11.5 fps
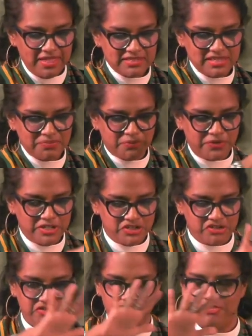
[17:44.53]
this
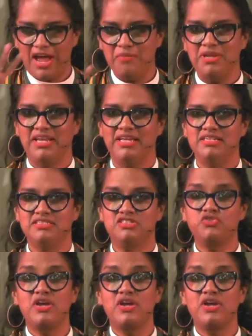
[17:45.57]
separation of families